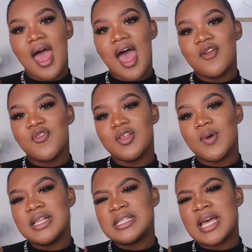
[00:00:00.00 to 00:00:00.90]
and for the
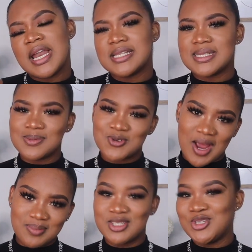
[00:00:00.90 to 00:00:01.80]
ones that are
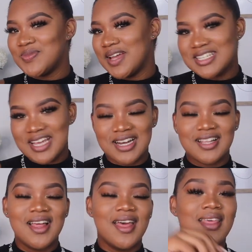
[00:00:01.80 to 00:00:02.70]
subscribed to my
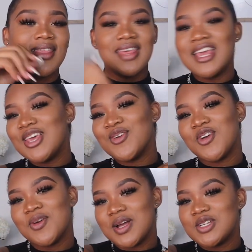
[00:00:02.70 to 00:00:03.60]
channel, thank you
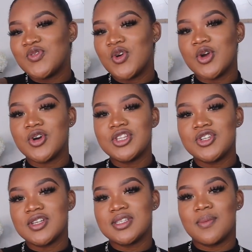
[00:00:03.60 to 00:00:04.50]
very much for your
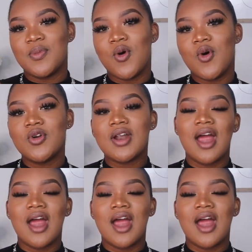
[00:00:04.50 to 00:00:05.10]
continuous support.